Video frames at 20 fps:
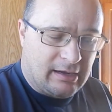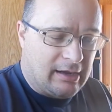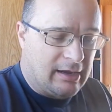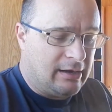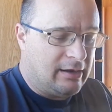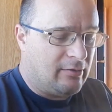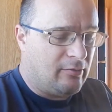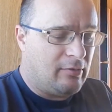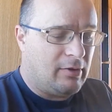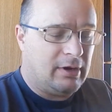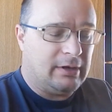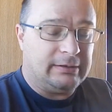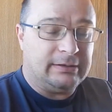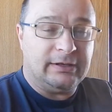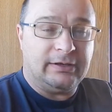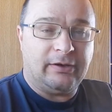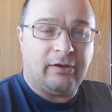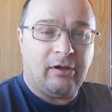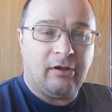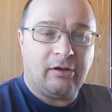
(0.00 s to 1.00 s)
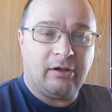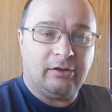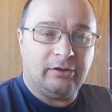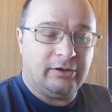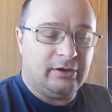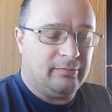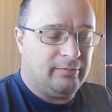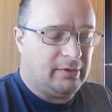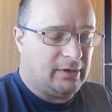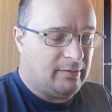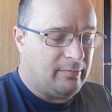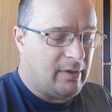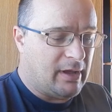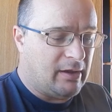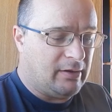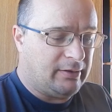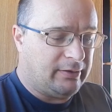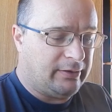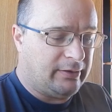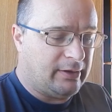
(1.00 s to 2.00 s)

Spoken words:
kind of wanted to talk a little bit about